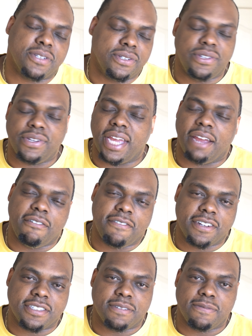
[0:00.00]
So you can't
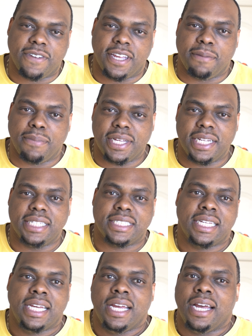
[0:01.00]
reverse the fan blades.